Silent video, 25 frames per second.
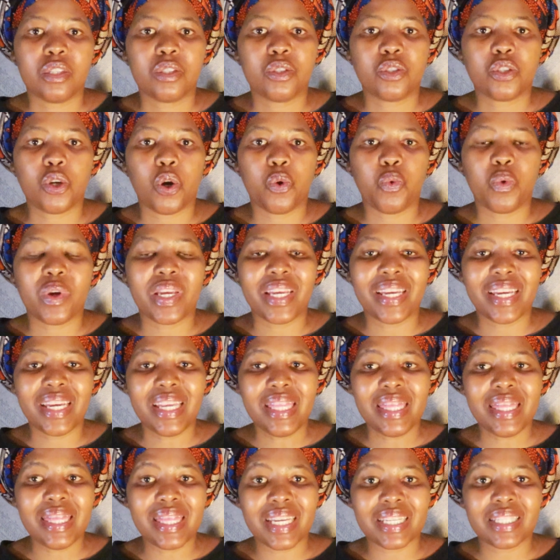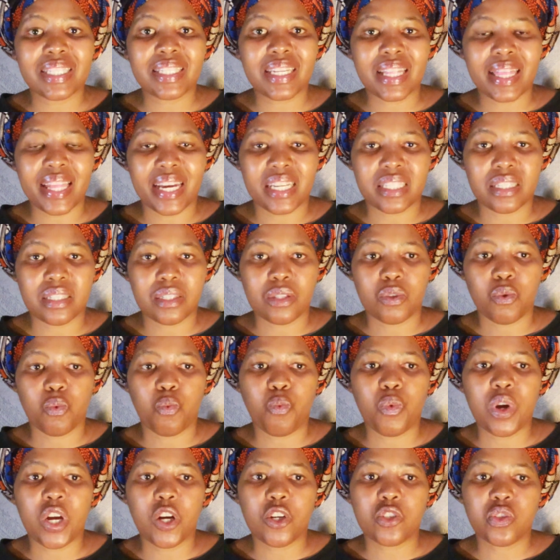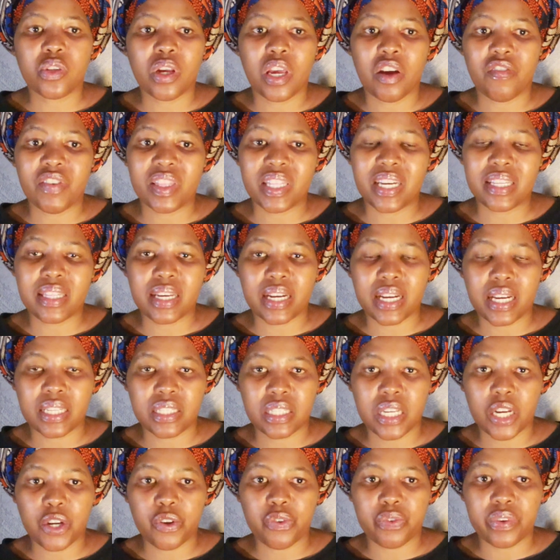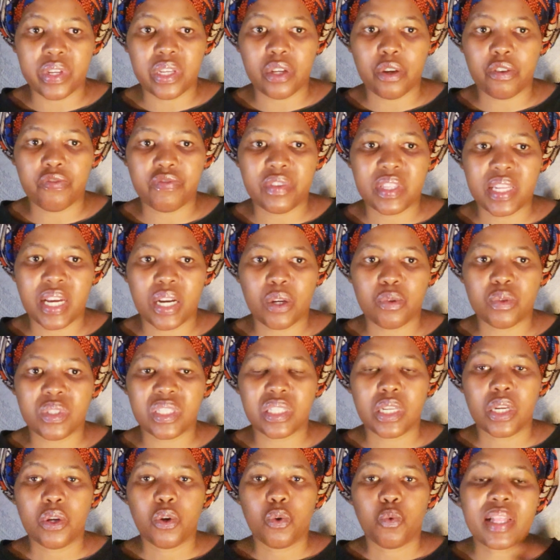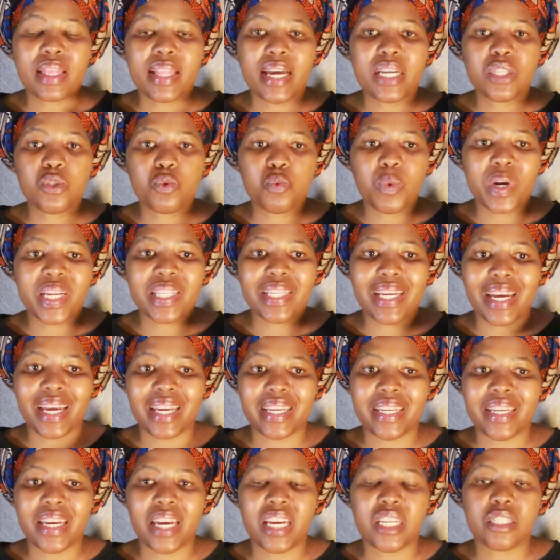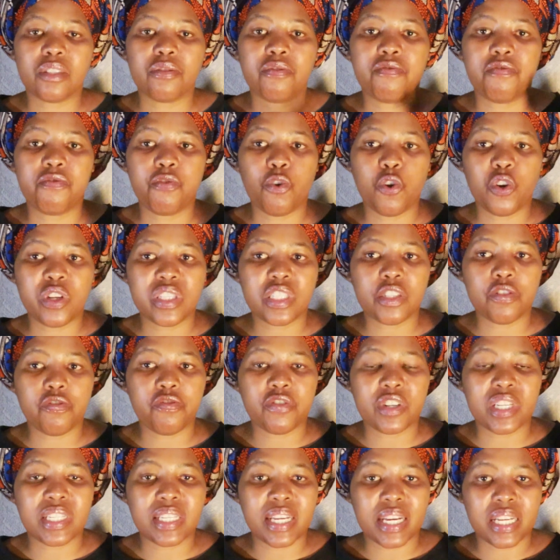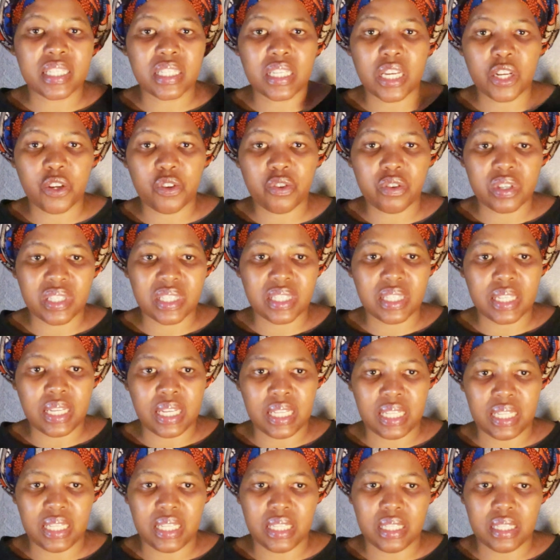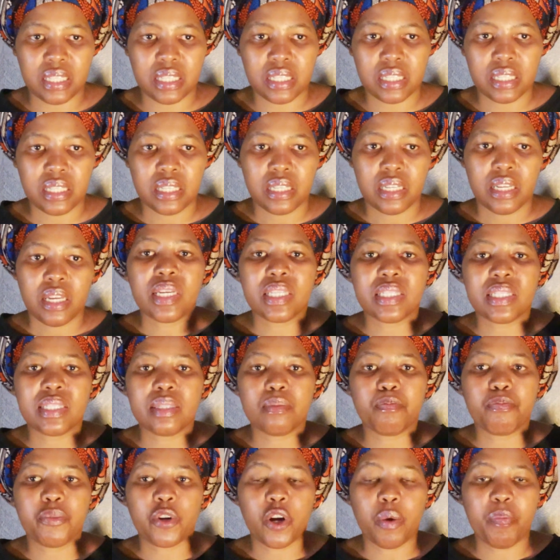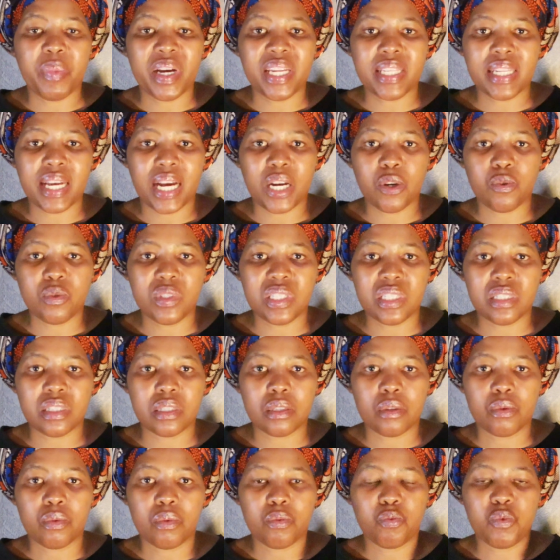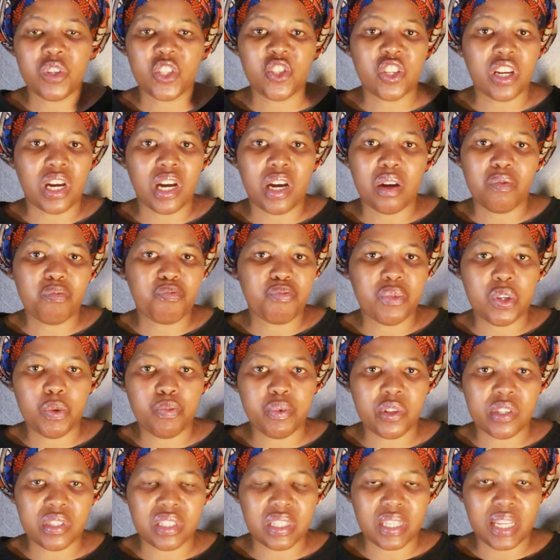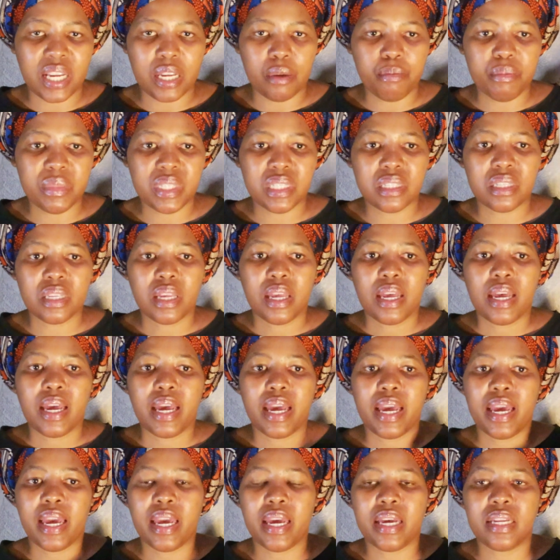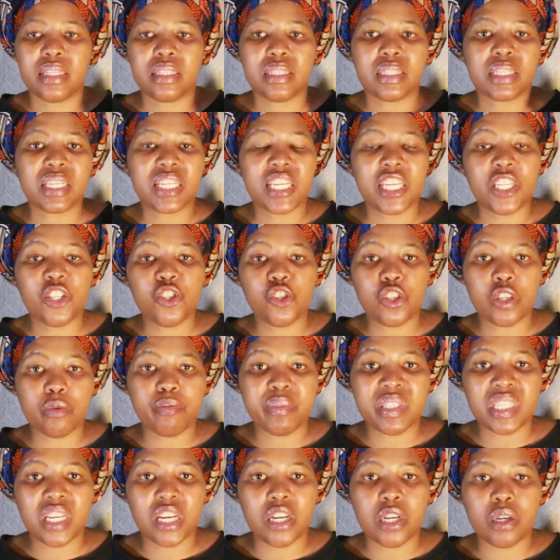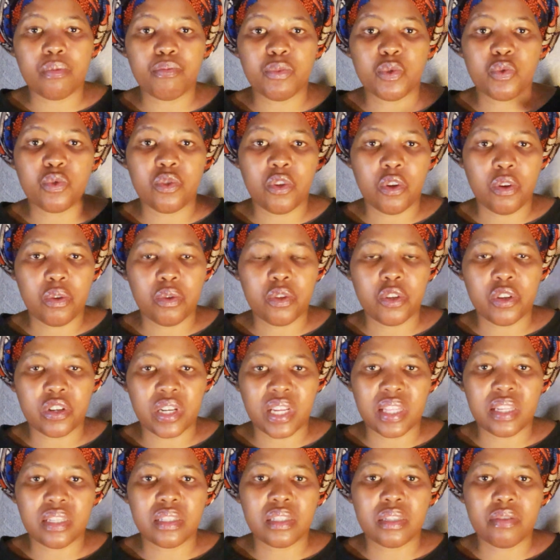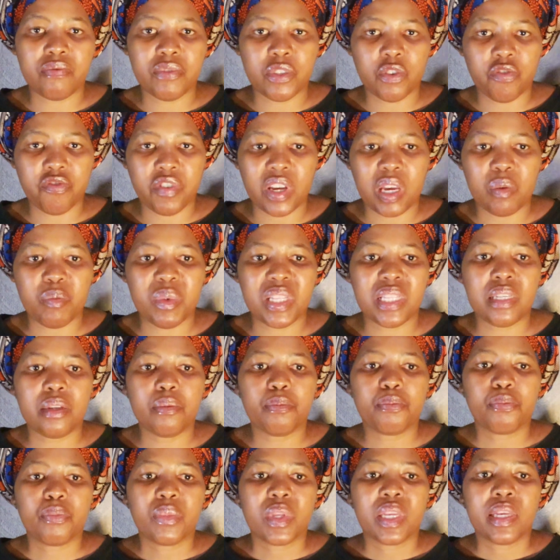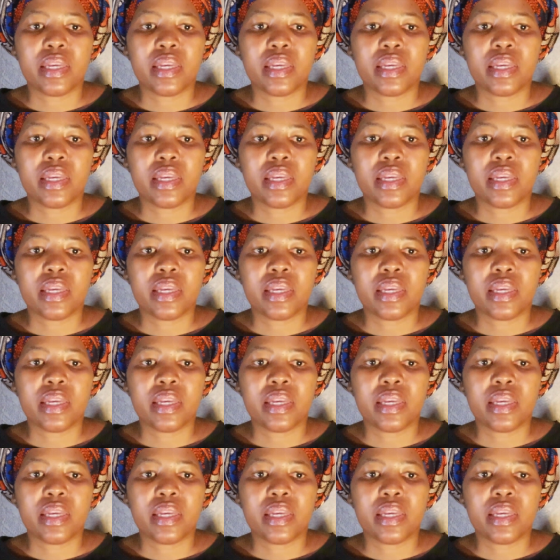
So in this class, we also have another category of nouns. Class 1A has 4 different categories in it. It's proper nouns, which are people's names, and kinship terms, your relatives, your family,